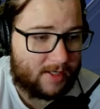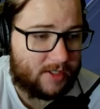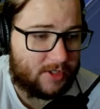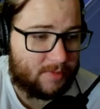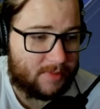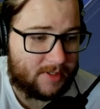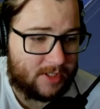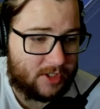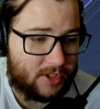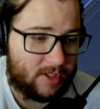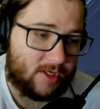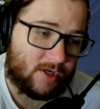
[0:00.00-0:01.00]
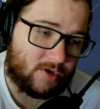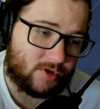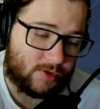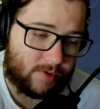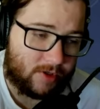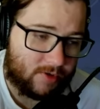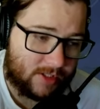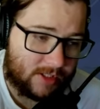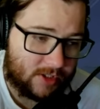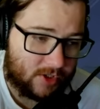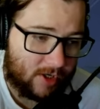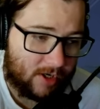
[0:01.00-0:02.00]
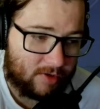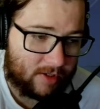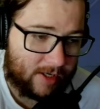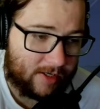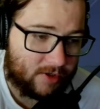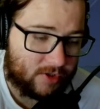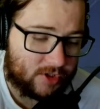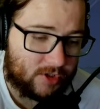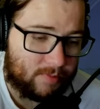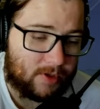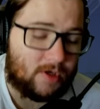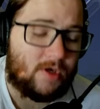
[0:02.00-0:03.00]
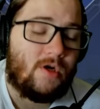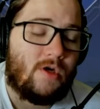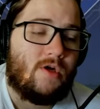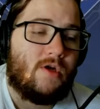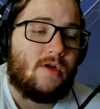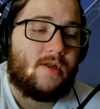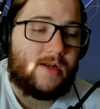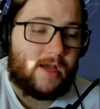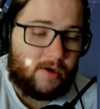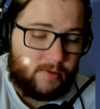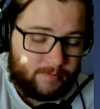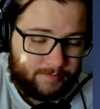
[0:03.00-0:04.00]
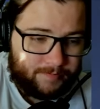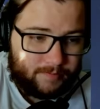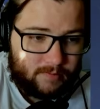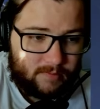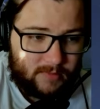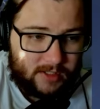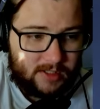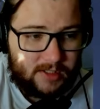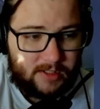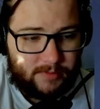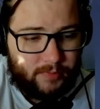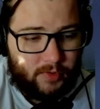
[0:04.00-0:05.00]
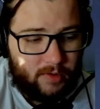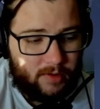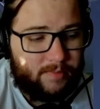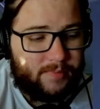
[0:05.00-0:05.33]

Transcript: to your position. It also increases your health and your super. Now, this is important